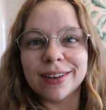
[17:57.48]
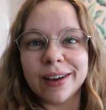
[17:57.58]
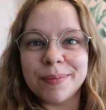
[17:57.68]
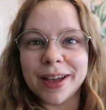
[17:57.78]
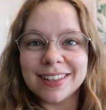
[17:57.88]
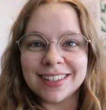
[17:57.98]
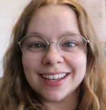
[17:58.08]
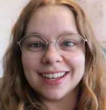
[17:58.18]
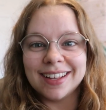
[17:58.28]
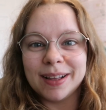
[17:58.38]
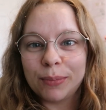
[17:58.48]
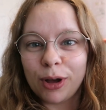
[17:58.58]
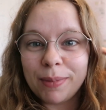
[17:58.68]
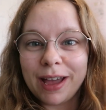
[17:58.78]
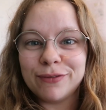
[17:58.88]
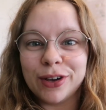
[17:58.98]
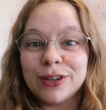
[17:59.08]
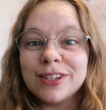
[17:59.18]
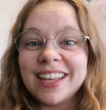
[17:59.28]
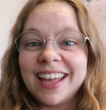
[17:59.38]
so I better put on my
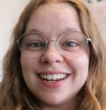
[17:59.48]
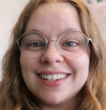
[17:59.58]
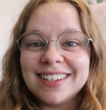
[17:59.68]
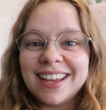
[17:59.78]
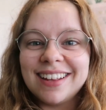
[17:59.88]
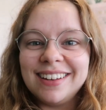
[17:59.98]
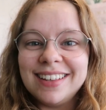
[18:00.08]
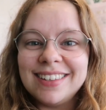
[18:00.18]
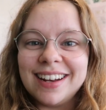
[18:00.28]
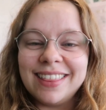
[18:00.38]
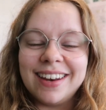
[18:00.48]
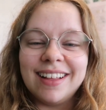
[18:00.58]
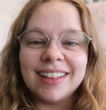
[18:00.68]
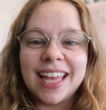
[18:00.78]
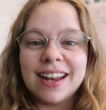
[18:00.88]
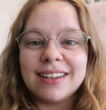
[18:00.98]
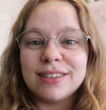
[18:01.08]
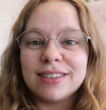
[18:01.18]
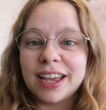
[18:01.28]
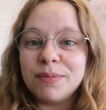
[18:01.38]
headphones and listen, and then I'll get
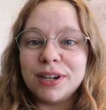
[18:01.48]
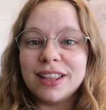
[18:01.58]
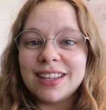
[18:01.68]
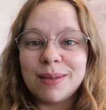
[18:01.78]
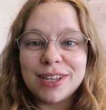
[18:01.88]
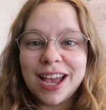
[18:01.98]
typing at the same